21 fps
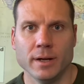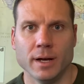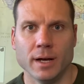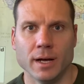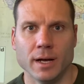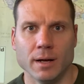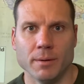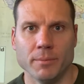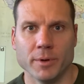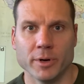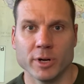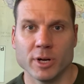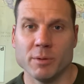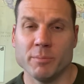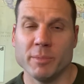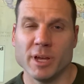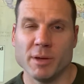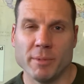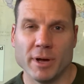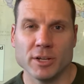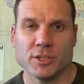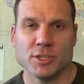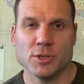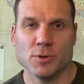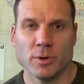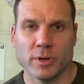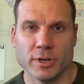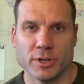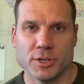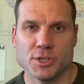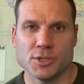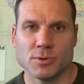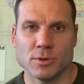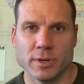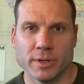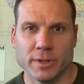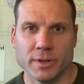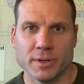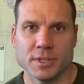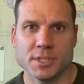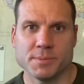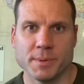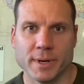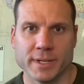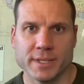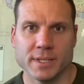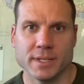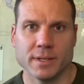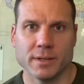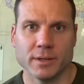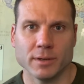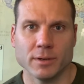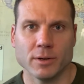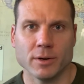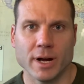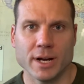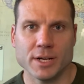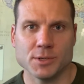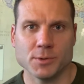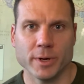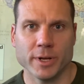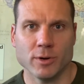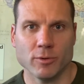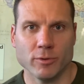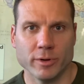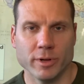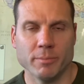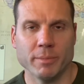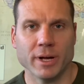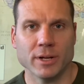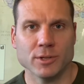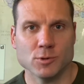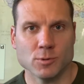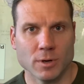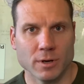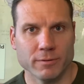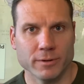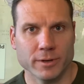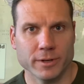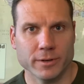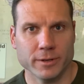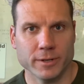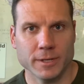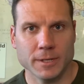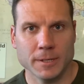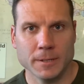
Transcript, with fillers: Um, they're going to be about 200 short. They're expecting to graduate only about 1,200.